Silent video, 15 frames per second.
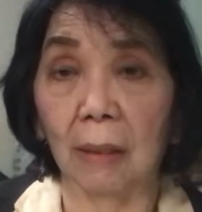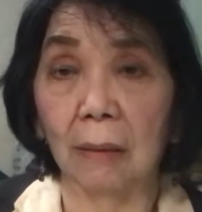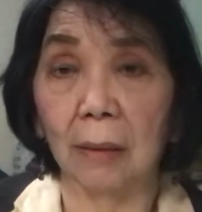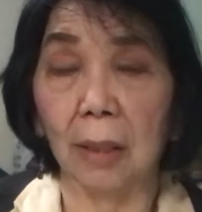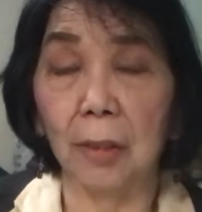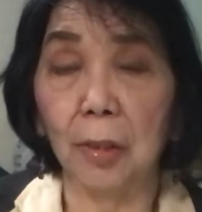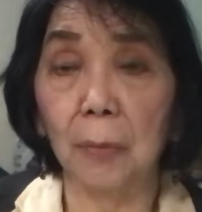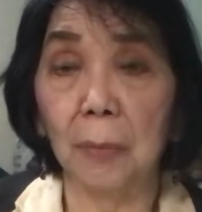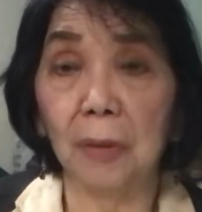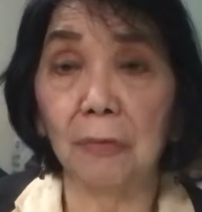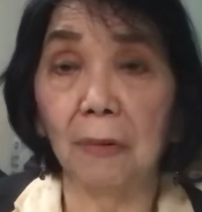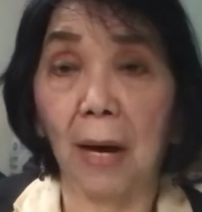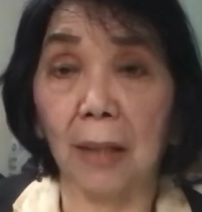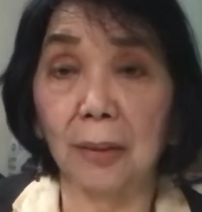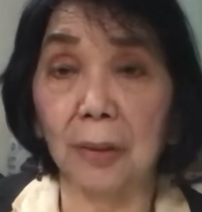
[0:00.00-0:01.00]
The human
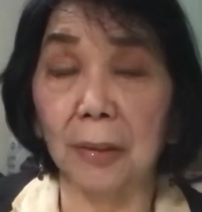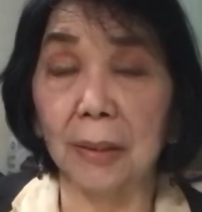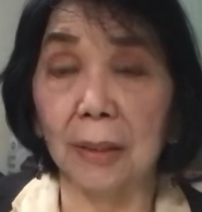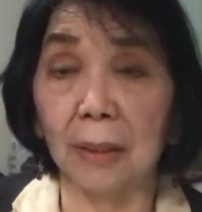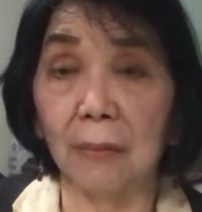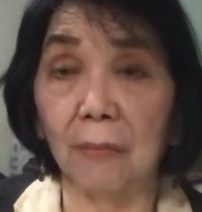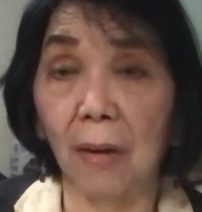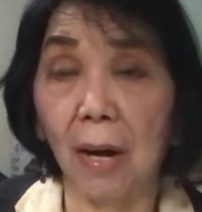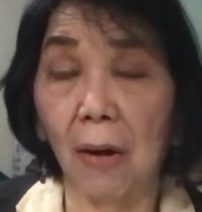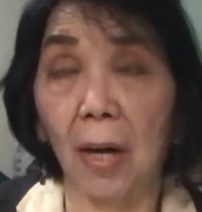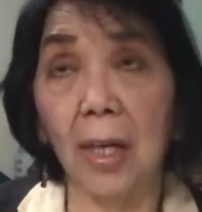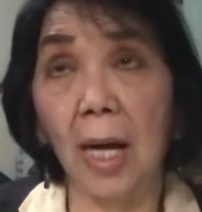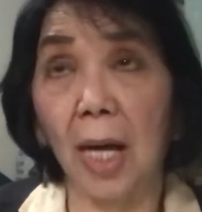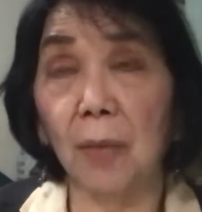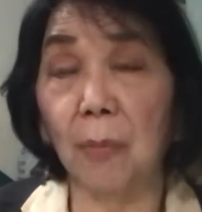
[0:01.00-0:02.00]
factor is not there.
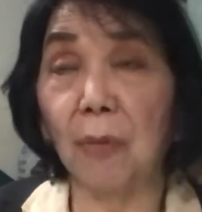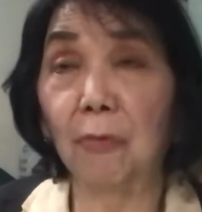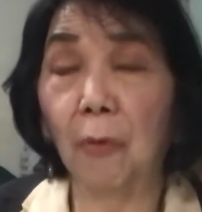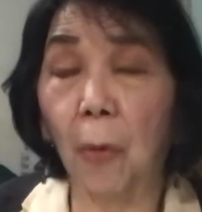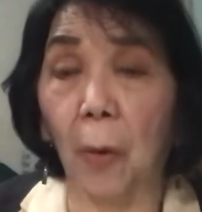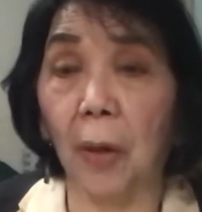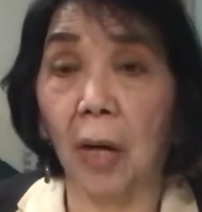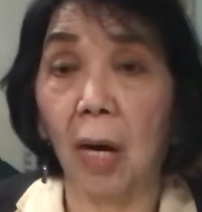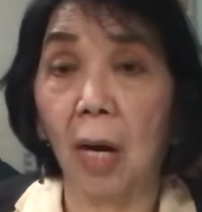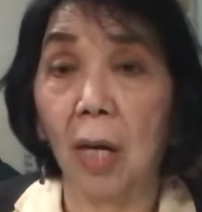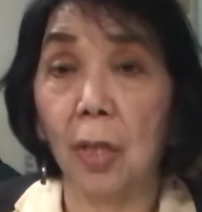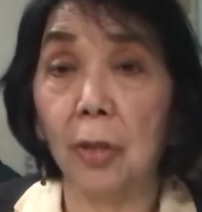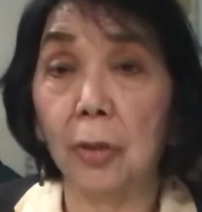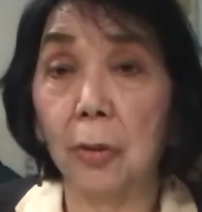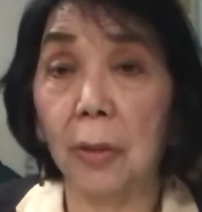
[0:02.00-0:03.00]
And like before,
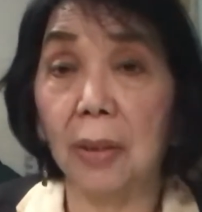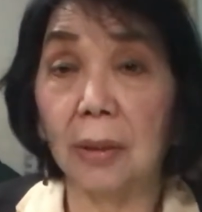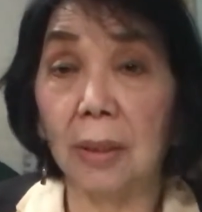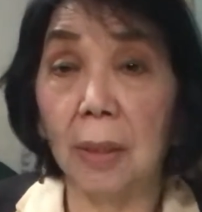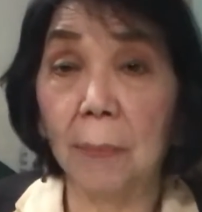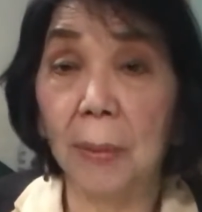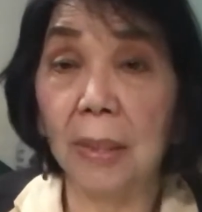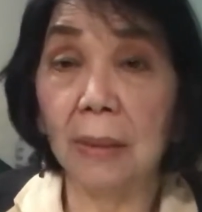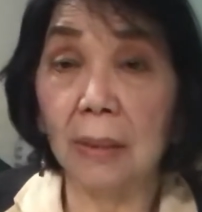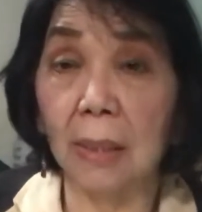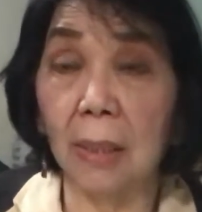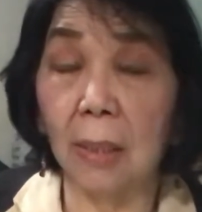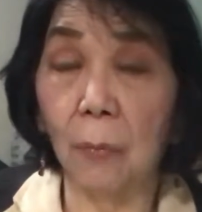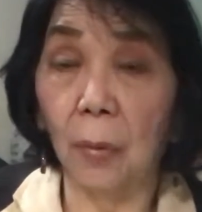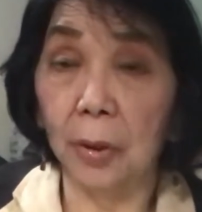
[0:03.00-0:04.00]
you do a
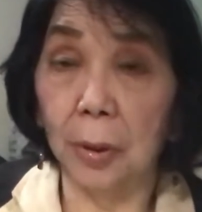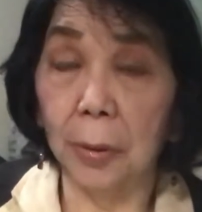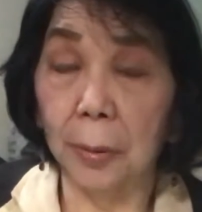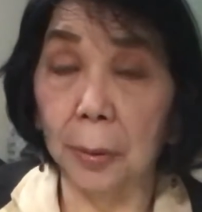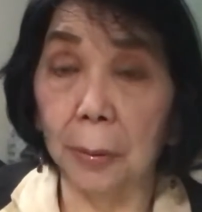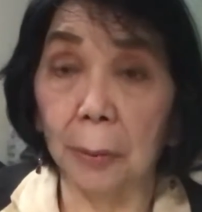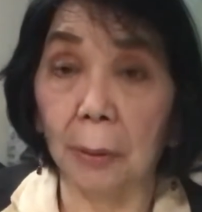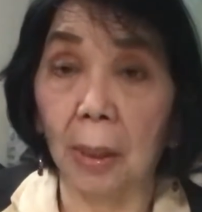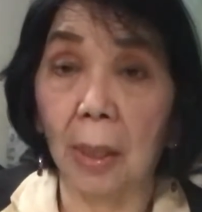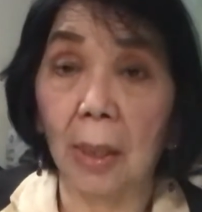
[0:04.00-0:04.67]
CBC, what do?